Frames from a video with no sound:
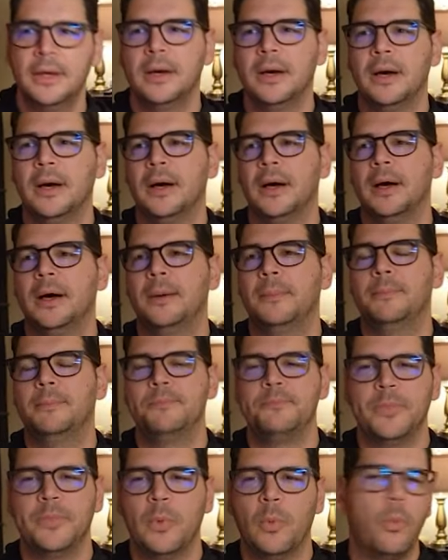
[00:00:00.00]

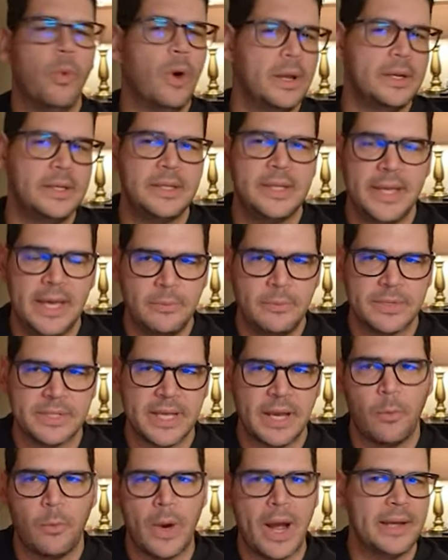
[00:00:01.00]
One kid was
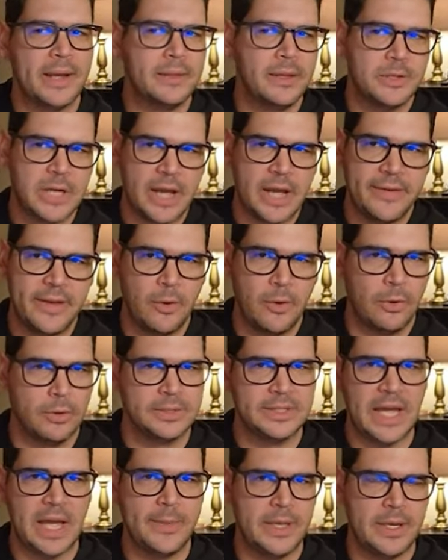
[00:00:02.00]
like, why are they driving
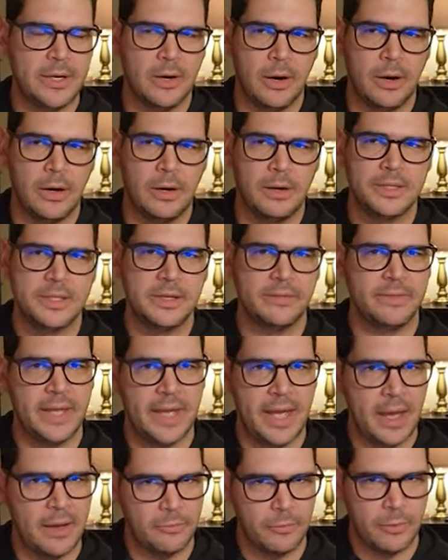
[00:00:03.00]
old tiny cars if
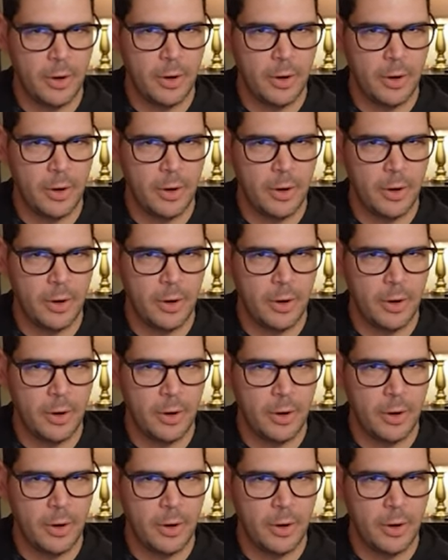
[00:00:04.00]
they have